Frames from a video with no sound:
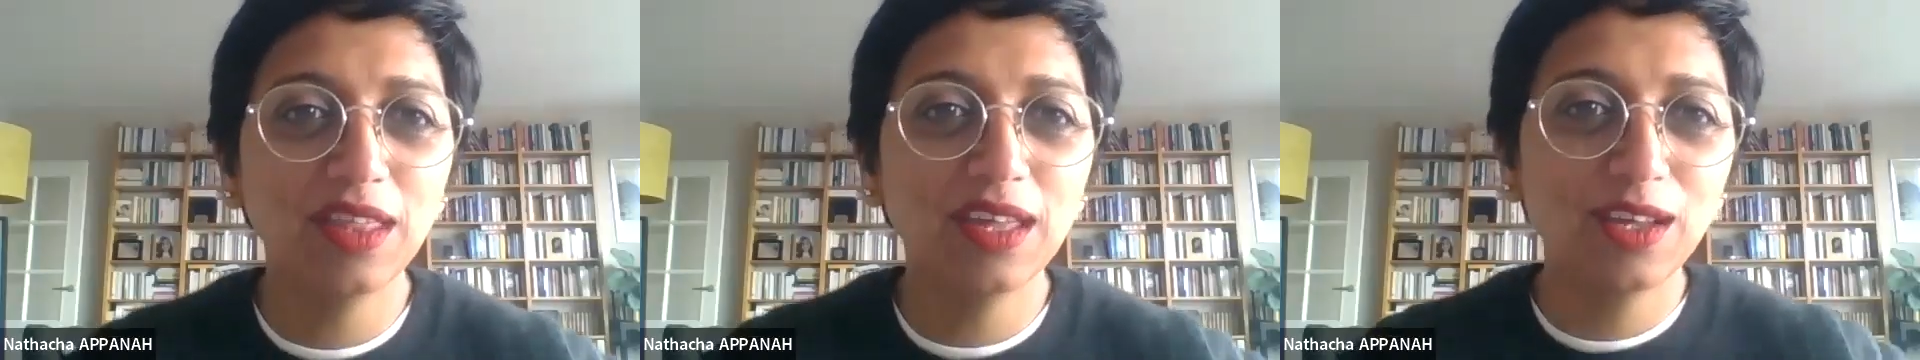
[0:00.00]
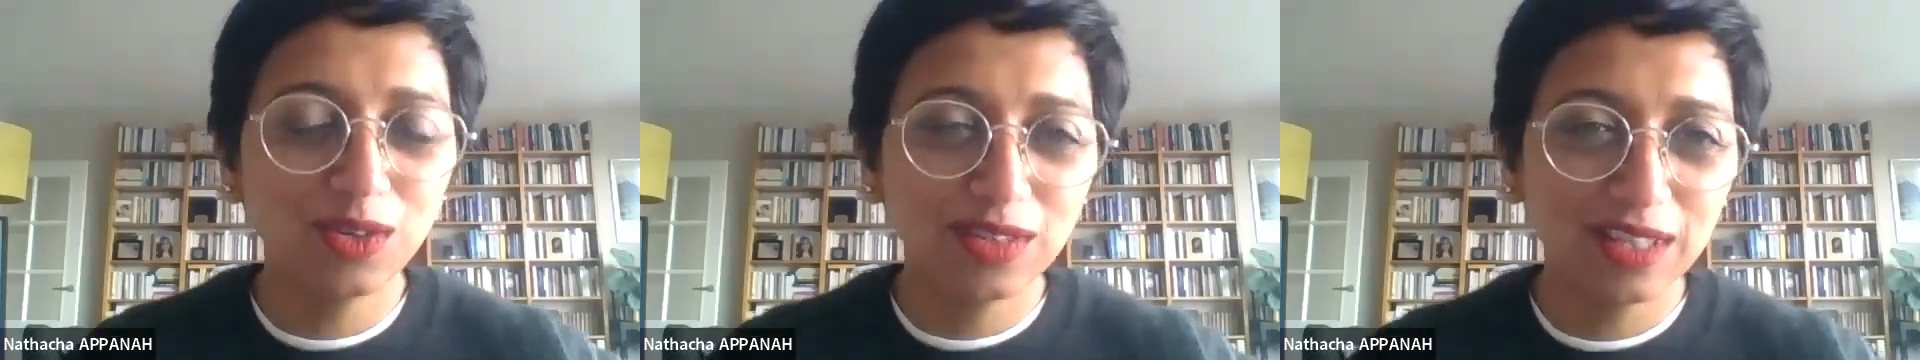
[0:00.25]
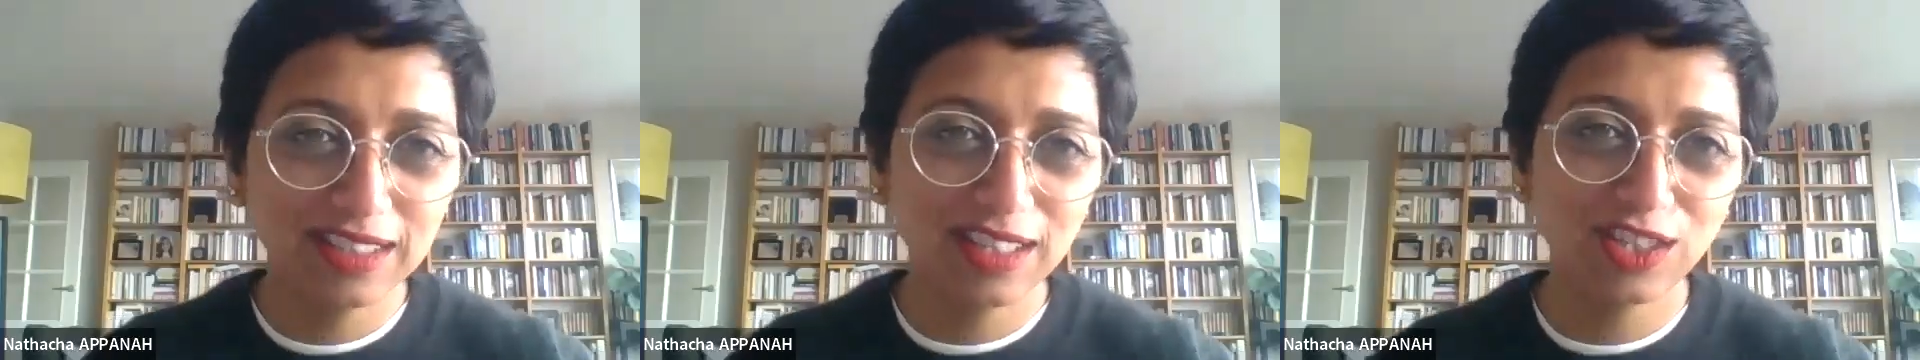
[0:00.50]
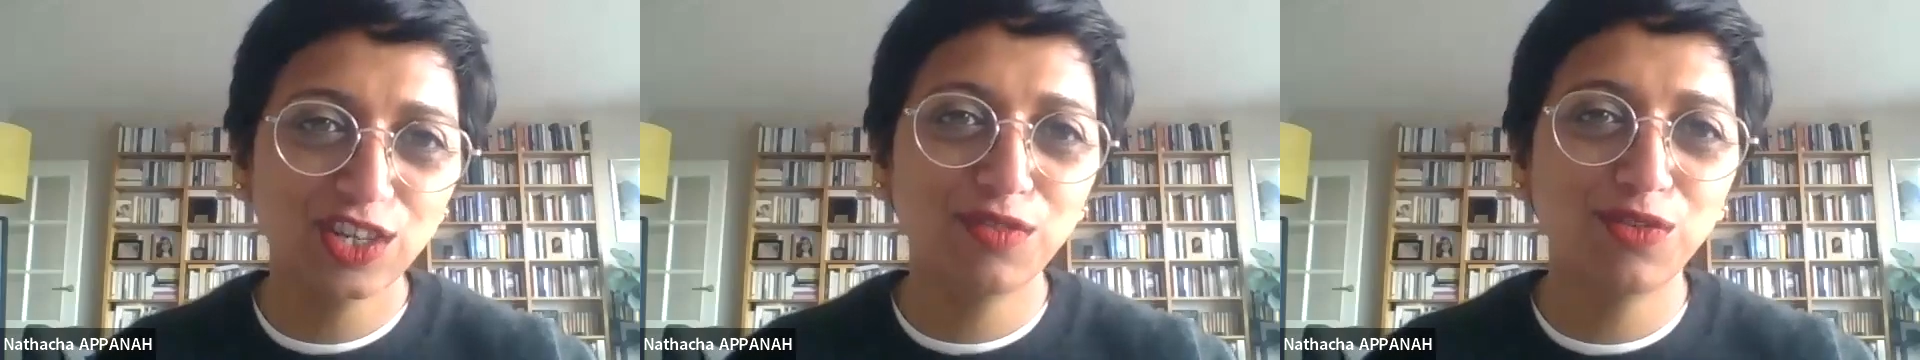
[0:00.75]
Thank you,
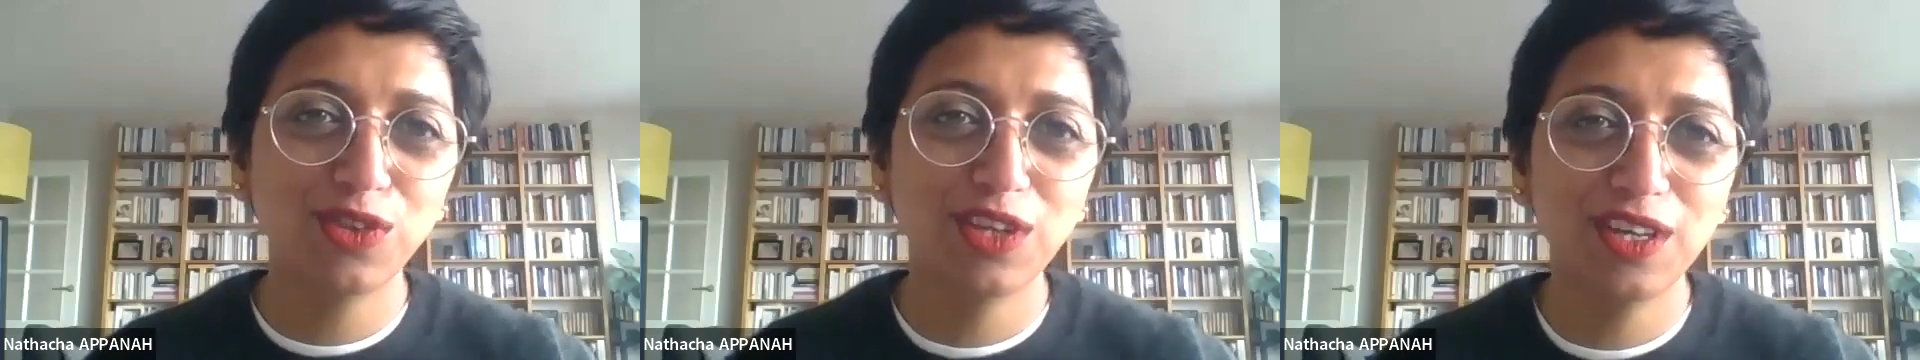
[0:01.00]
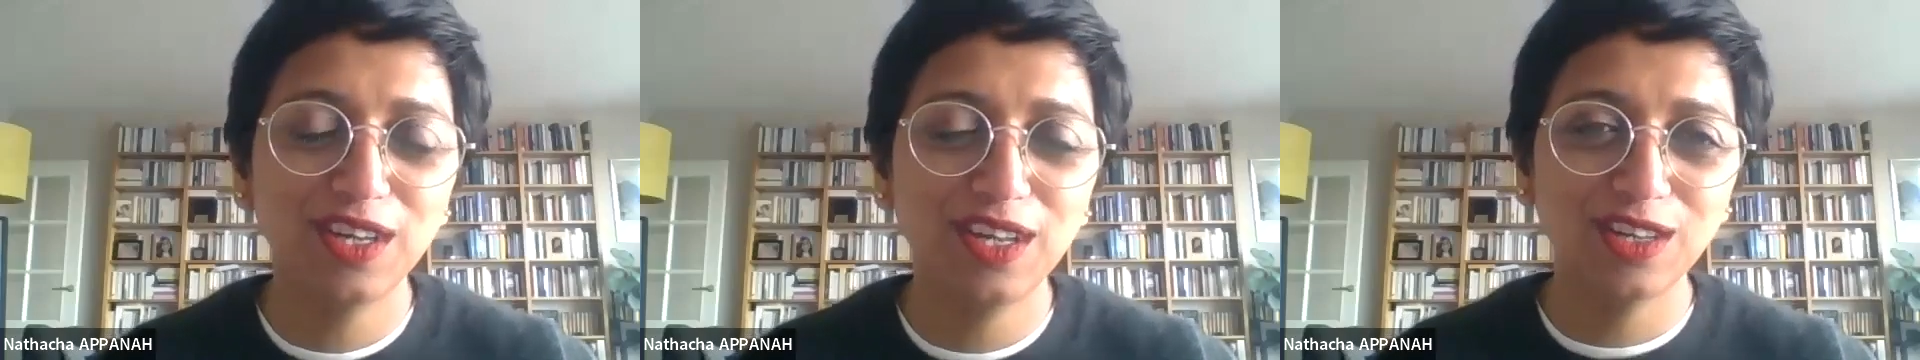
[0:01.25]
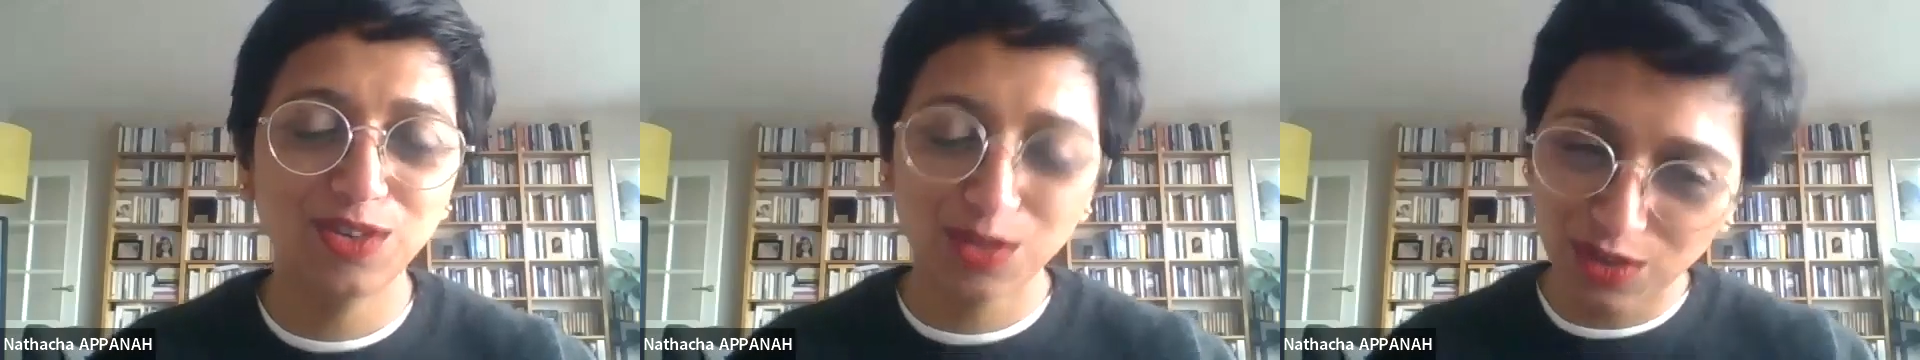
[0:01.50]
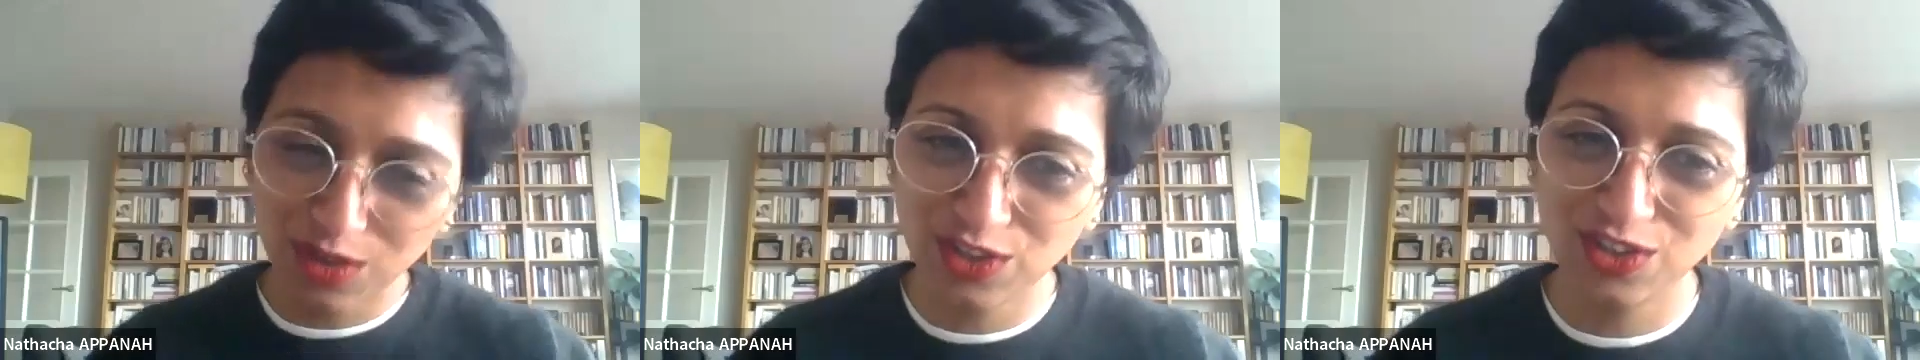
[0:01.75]
Nathacha, for the
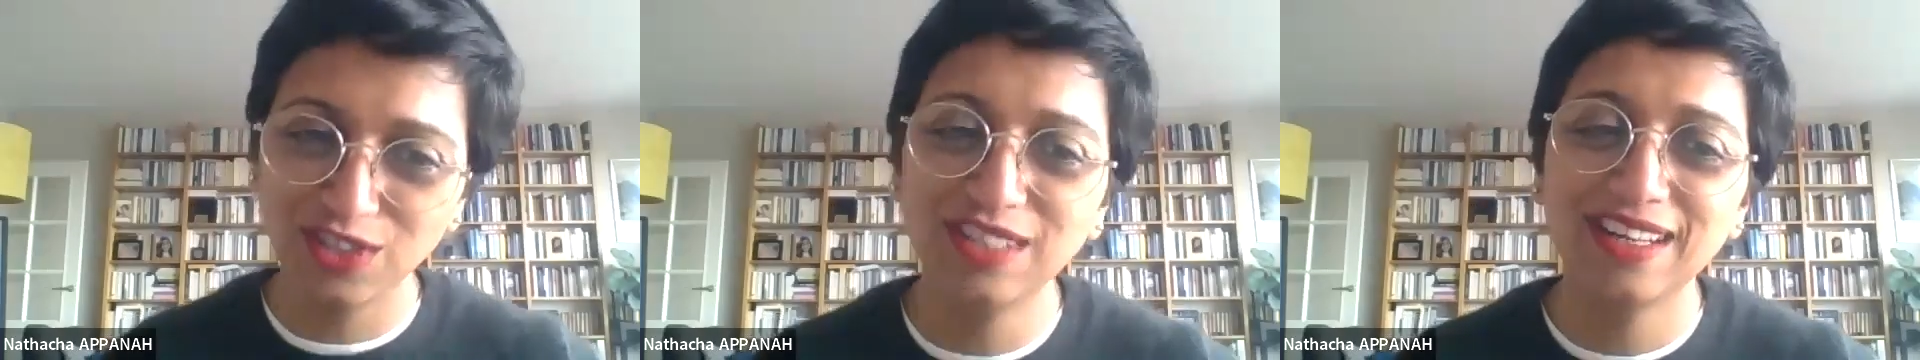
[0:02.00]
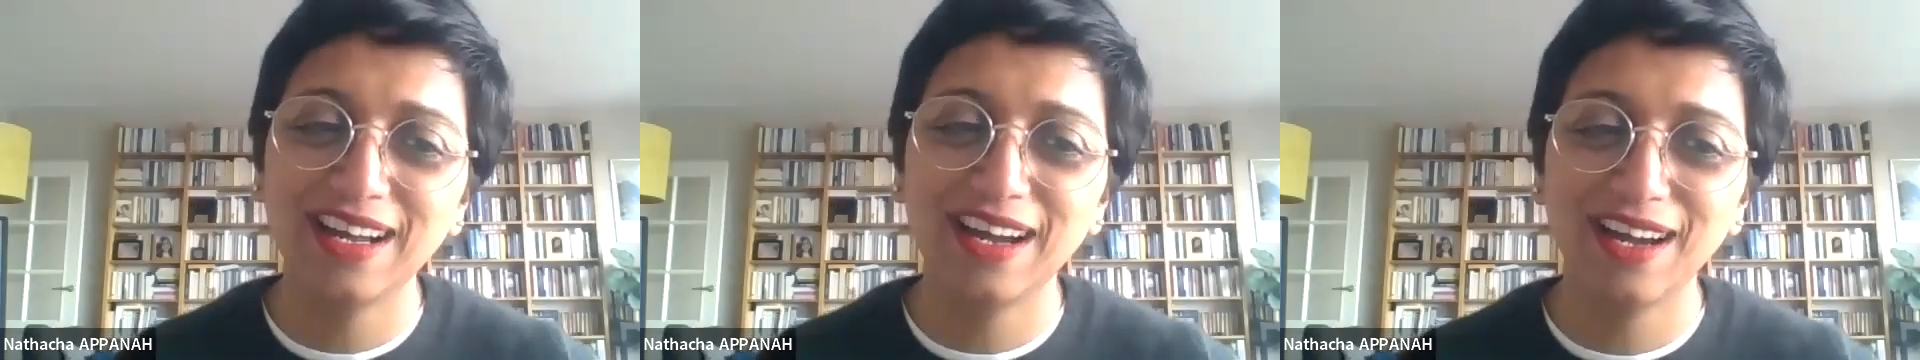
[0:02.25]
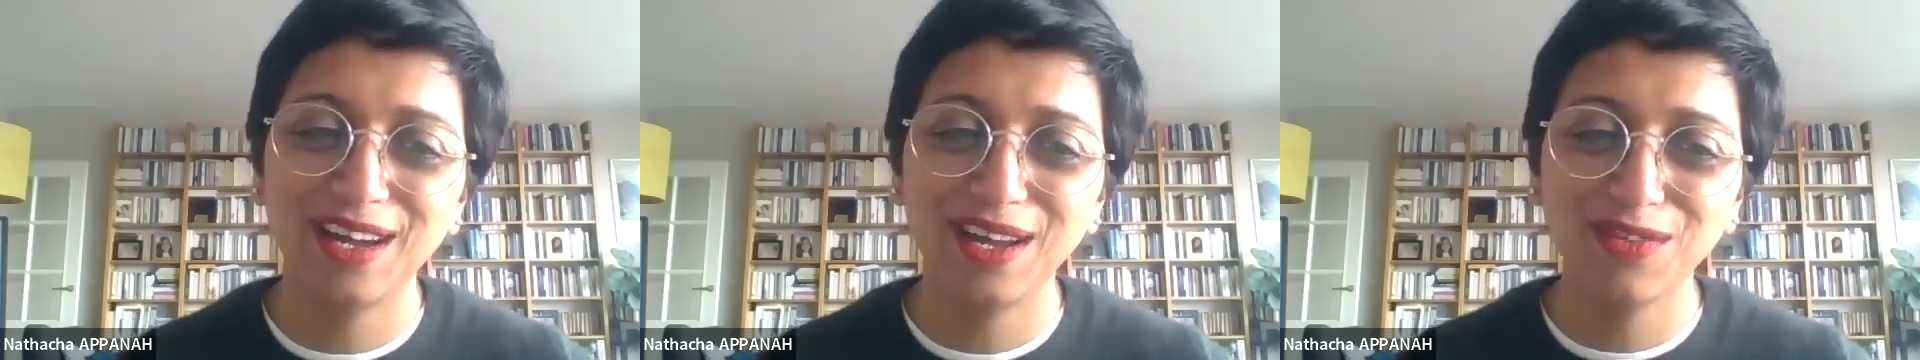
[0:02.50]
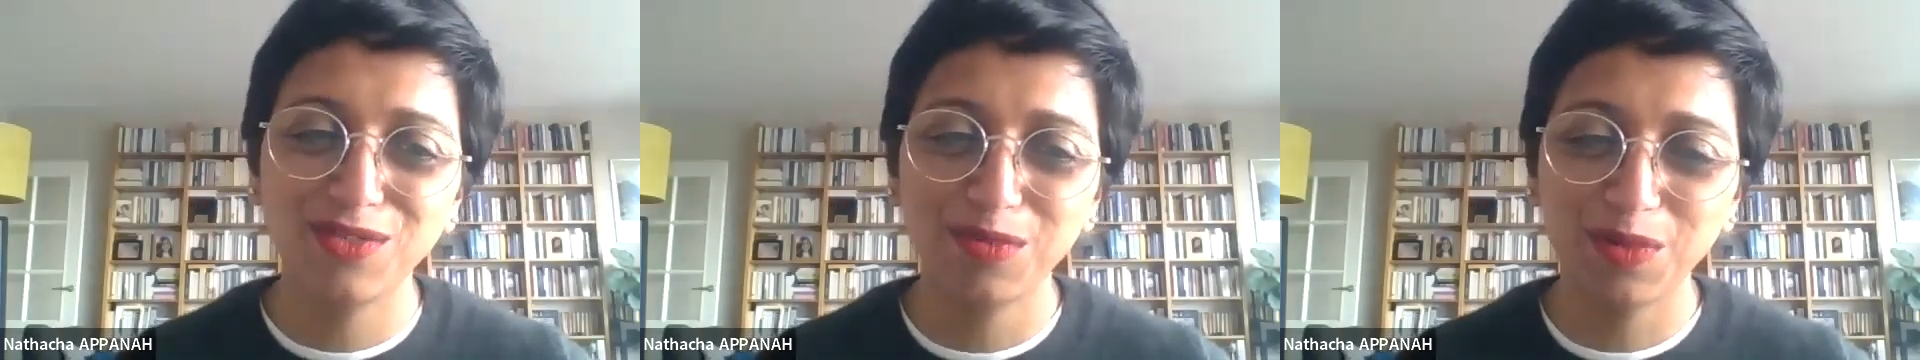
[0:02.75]
introduction, and hi,
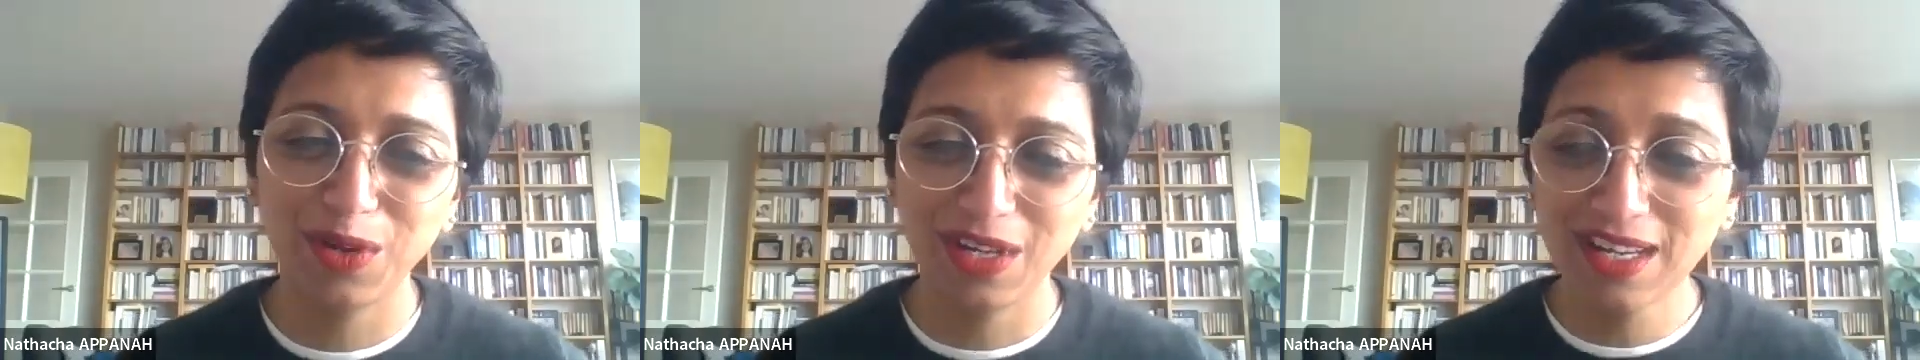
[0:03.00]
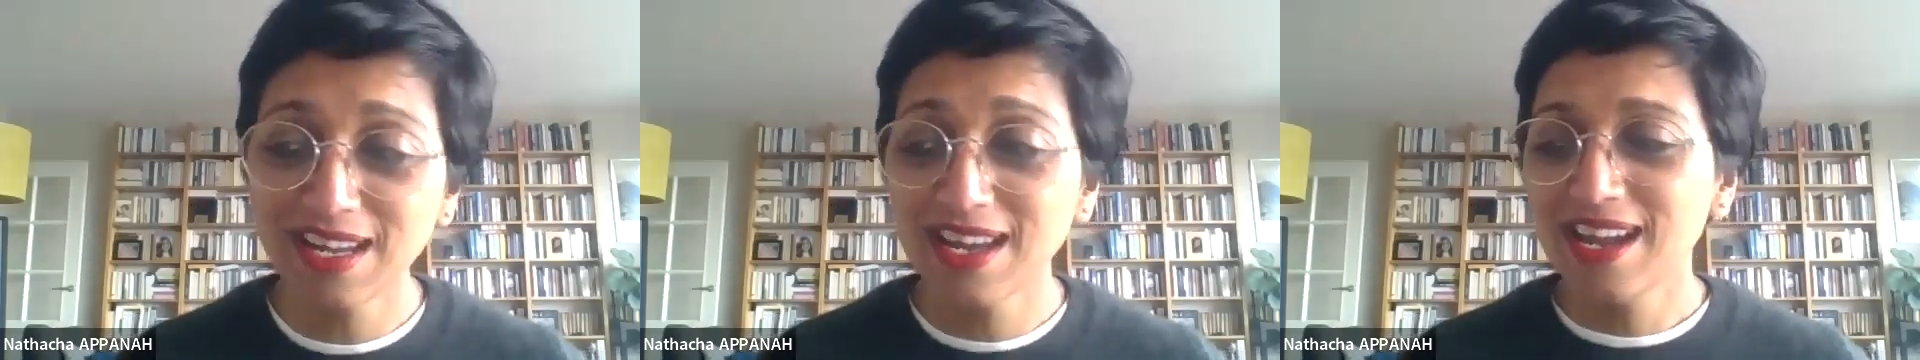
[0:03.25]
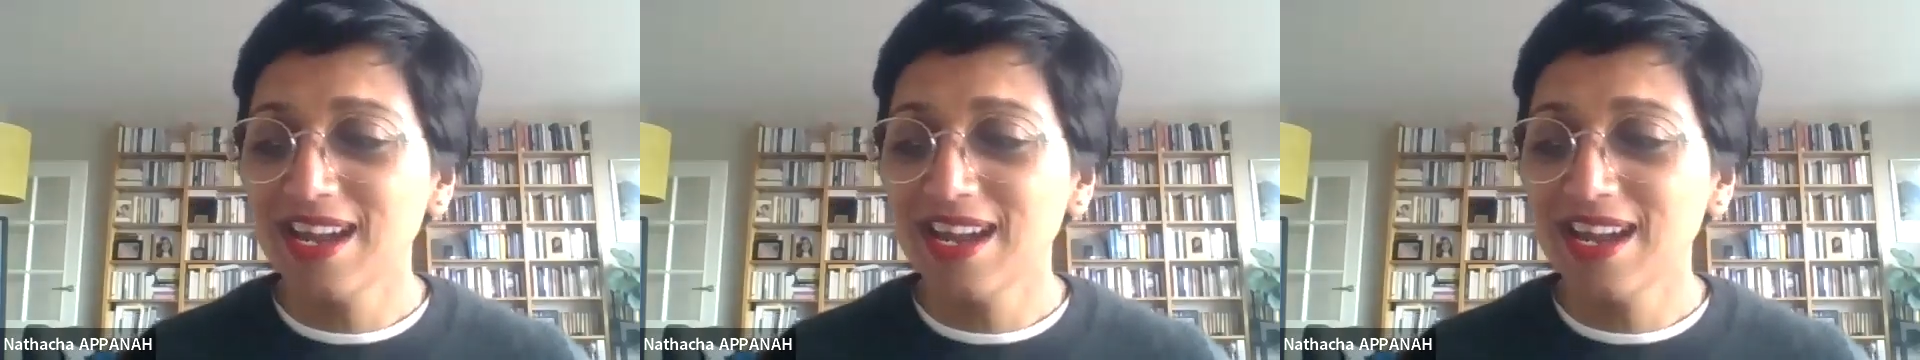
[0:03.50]
everybody.